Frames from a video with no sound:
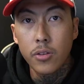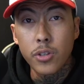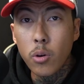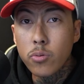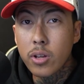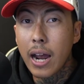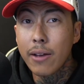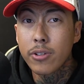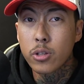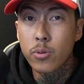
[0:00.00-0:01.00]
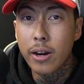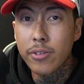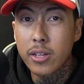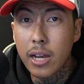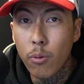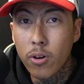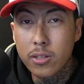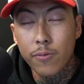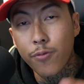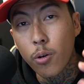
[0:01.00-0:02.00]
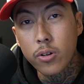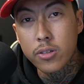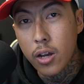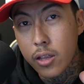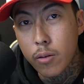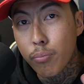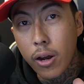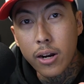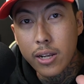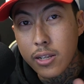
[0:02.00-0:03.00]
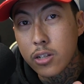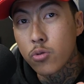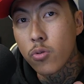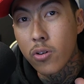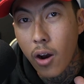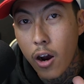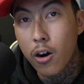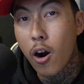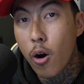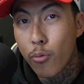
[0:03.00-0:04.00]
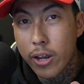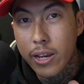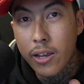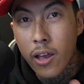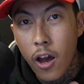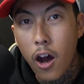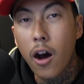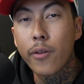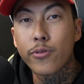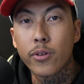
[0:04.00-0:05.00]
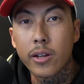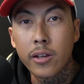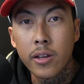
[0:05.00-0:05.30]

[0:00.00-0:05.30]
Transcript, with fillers: Don't dive into everything at once. Focus on the product that you are already offering.